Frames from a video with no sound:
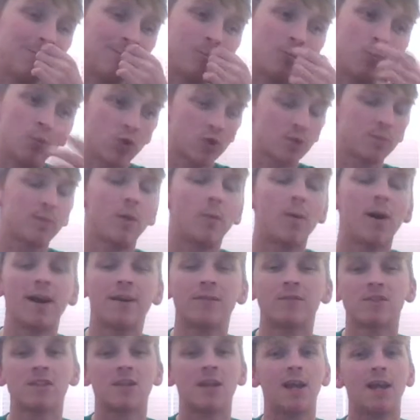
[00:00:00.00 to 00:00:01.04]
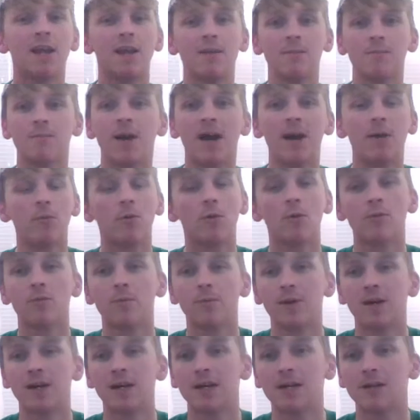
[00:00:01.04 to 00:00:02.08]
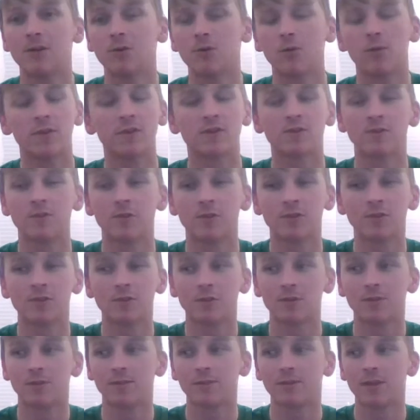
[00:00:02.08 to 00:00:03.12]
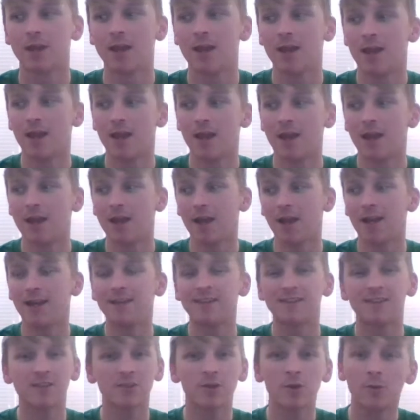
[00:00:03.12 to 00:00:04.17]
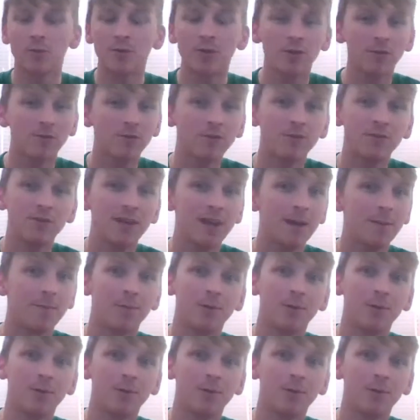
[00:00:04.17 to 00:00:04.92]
what's my wife's name, how old am I, all this sort of stuff. And he says, oh, we're not done yet,